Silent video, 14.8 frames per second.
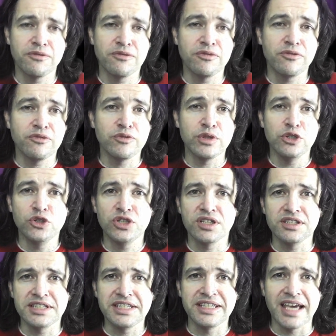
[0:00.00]
But if we look at
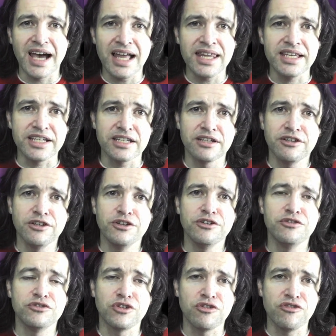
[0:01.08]
the Gaelic
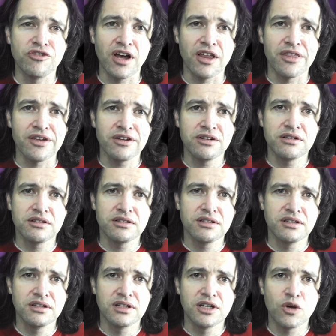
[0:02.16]
for father,
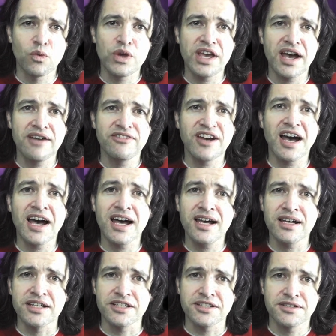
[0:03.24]
we have
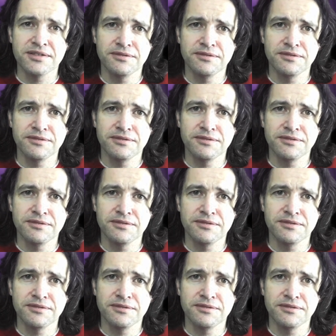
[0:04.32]
ahar.